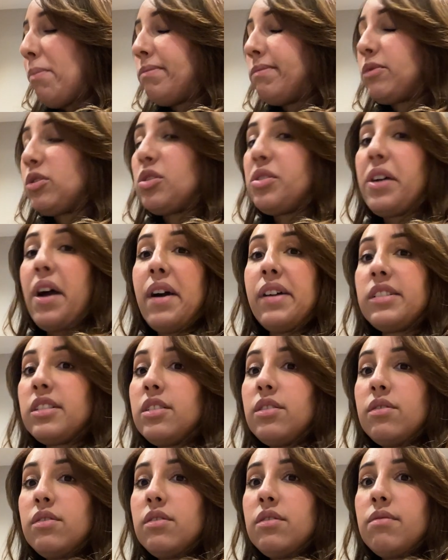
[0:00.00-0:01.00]
So that I
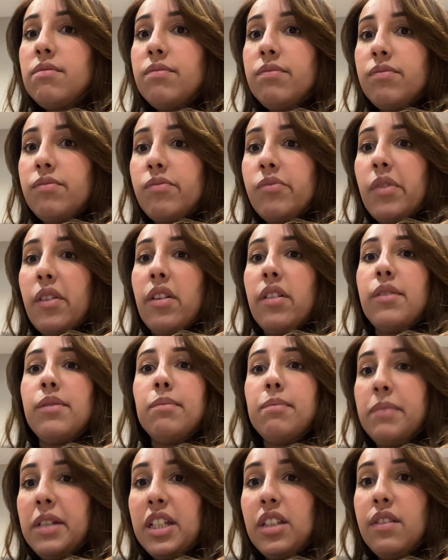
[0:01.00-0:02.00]
can
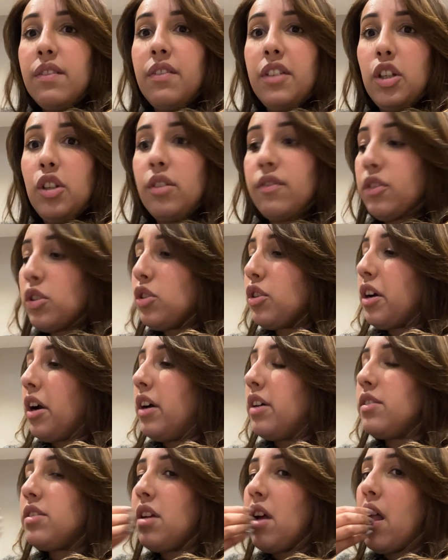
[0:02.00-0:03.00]
make the video for you
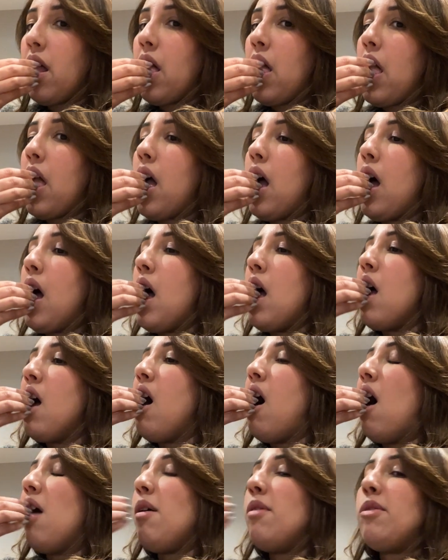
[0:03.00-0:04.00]
guys.
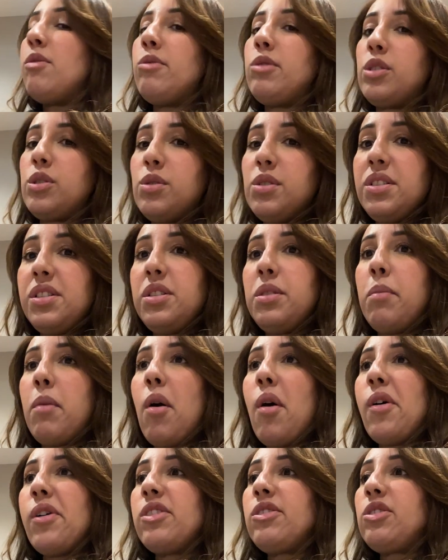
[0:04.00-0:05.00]
We're already in
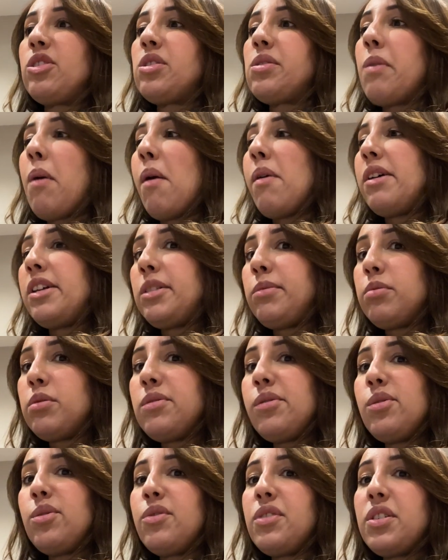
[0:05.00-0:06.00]
March. April
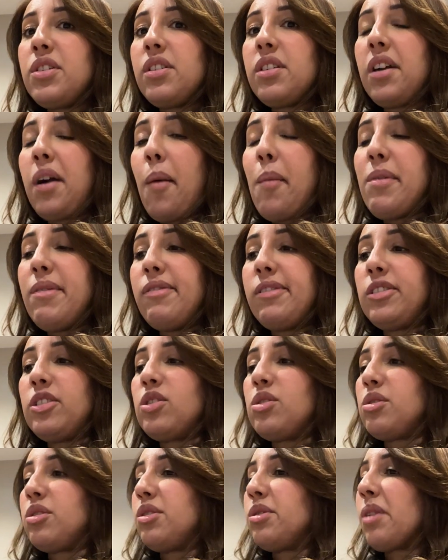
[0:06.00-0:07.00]
is very coming very
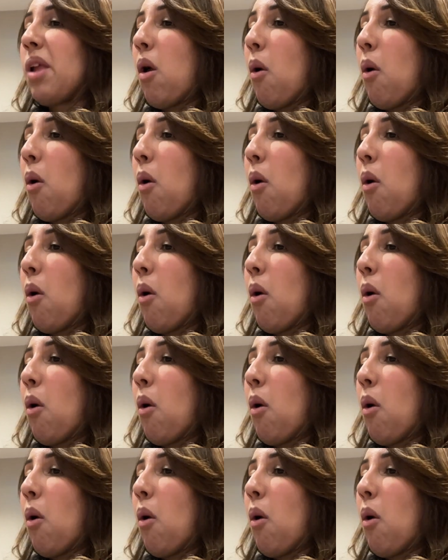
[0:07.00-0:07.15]
soon.